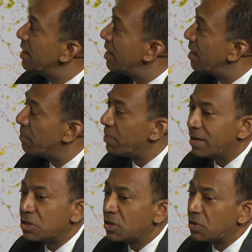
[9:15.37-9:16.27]

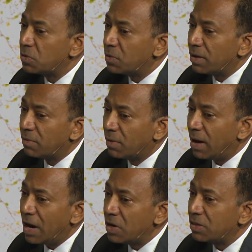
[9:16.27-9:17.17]
And so
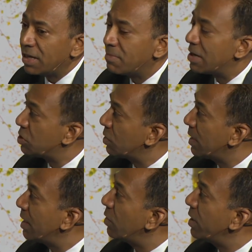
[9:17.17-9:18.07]
how do you think about
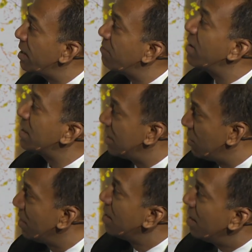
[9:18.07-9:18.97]
circularity affecting